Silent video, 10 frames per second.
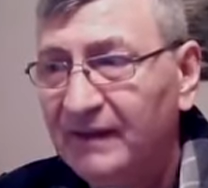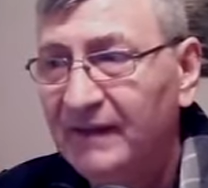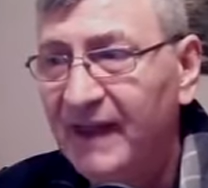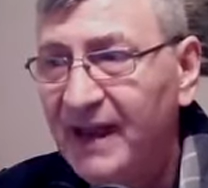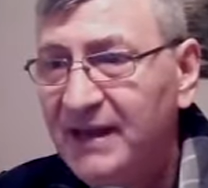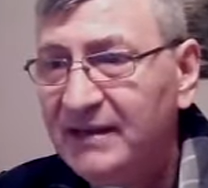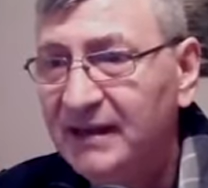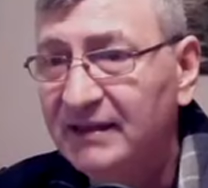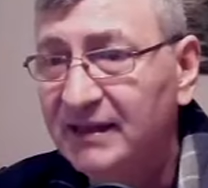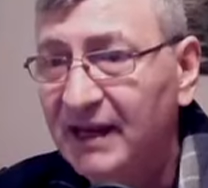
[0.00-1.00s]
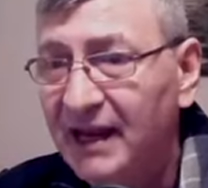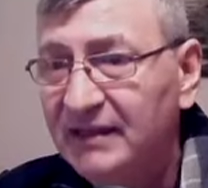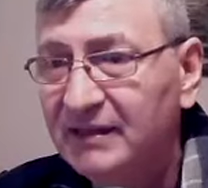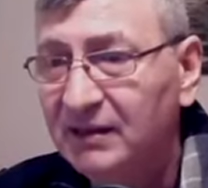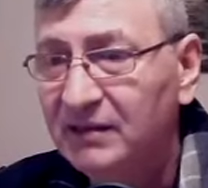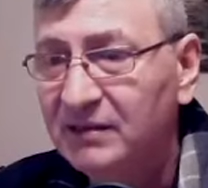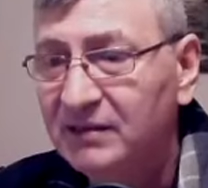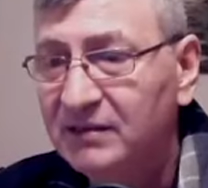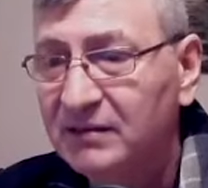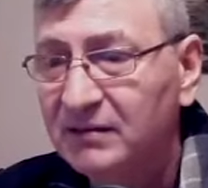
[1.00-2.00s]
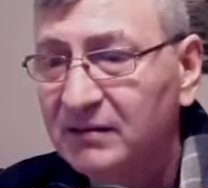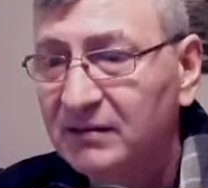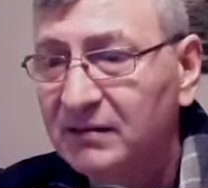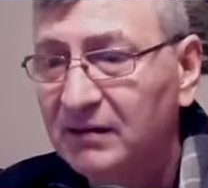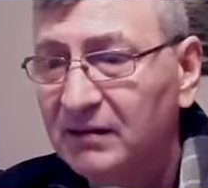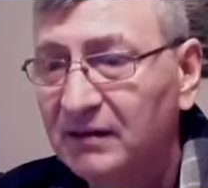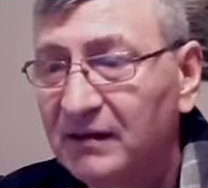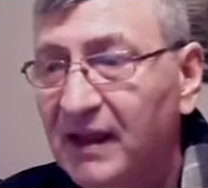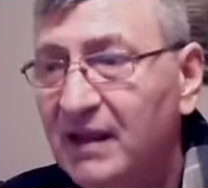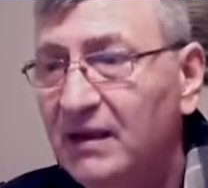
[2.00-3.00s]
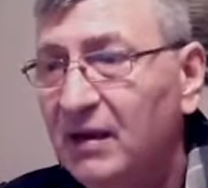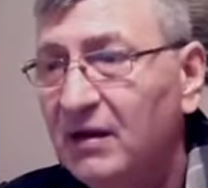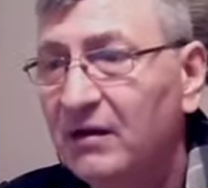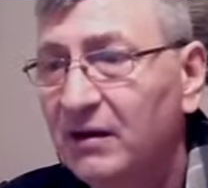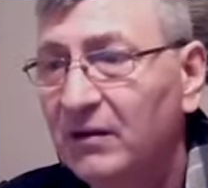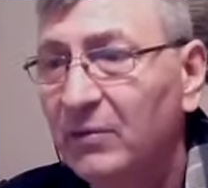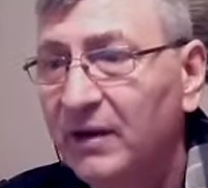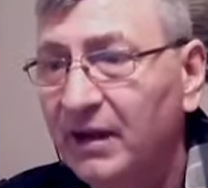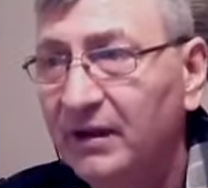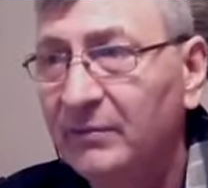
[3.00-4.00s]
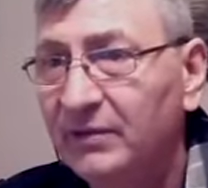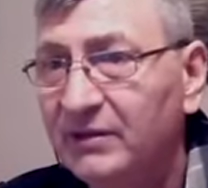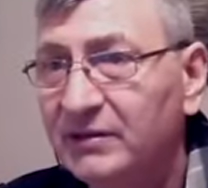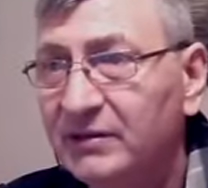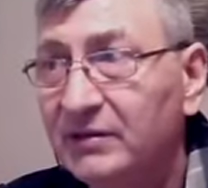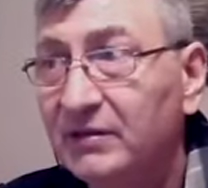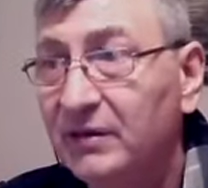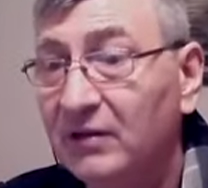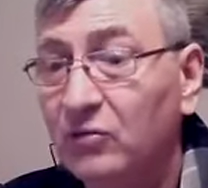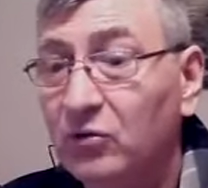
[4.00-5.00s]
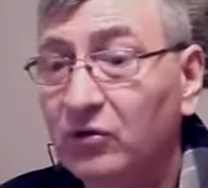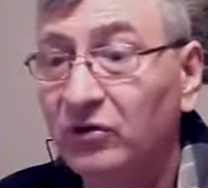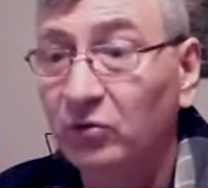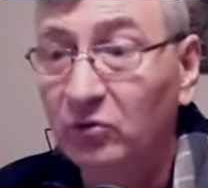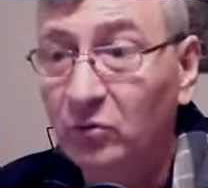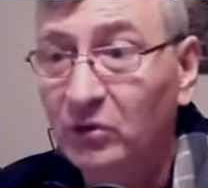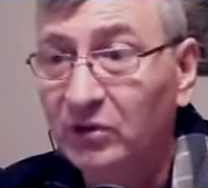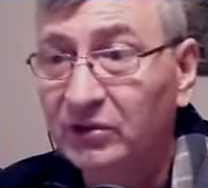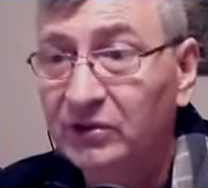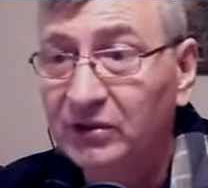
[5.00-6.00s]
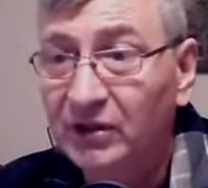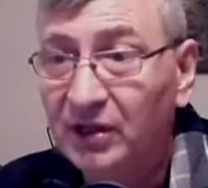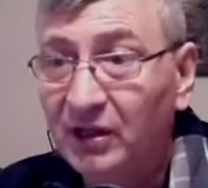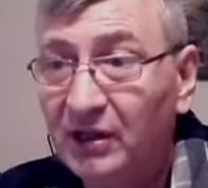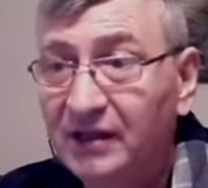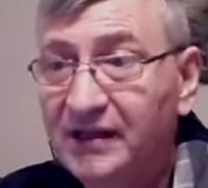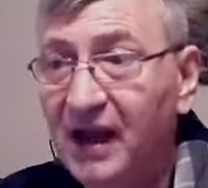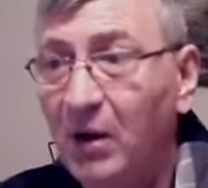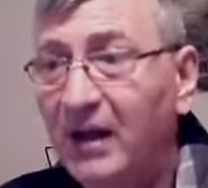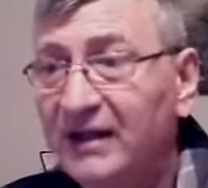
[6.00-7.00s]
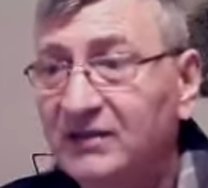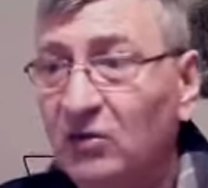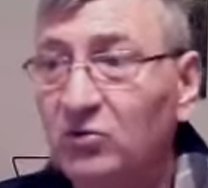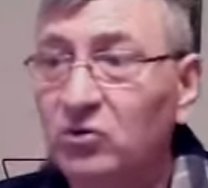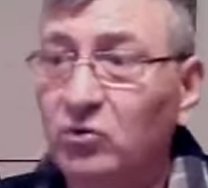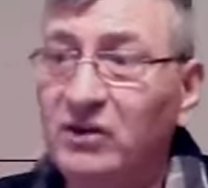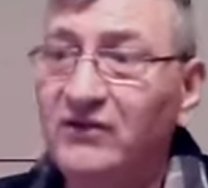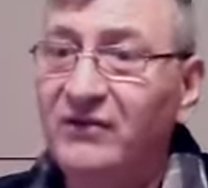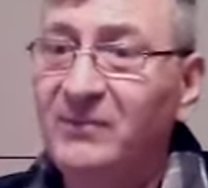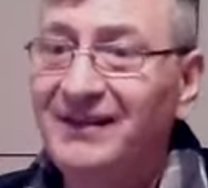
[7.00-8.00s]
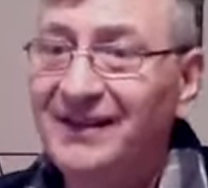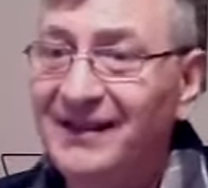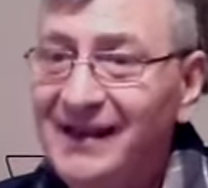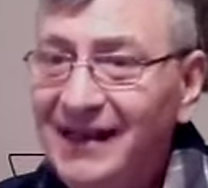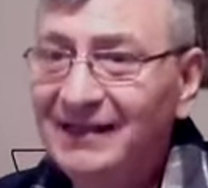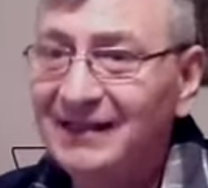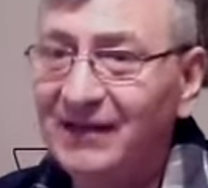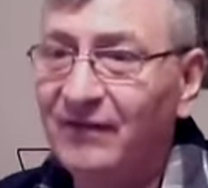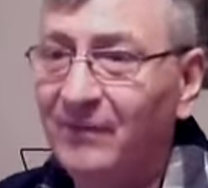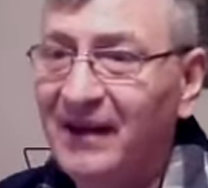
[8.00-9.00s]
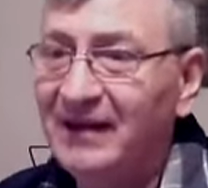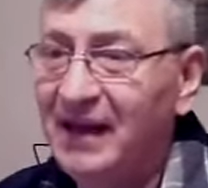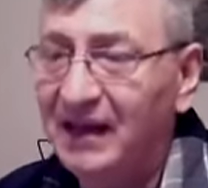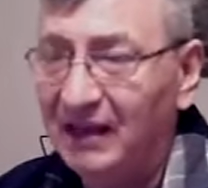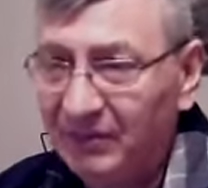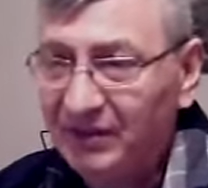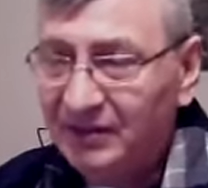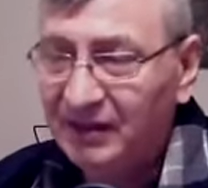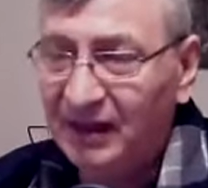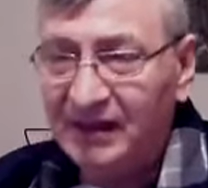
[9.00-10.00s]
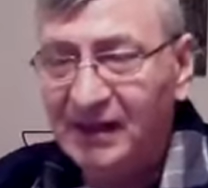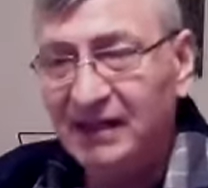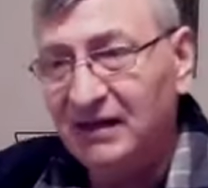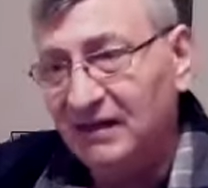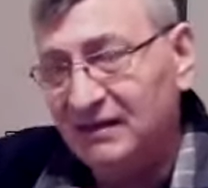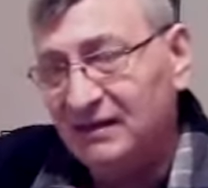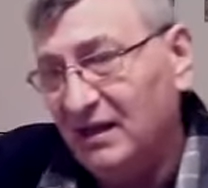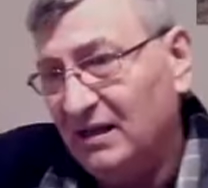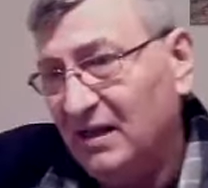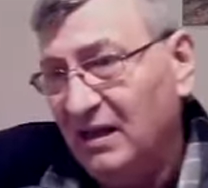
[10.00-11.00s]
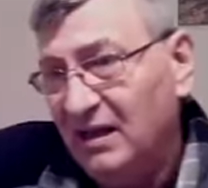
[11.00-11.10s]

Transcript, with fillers: They that hate us, they are our enemies, according to the word. Thou hast also given me the necks of mine enemies. And then he said,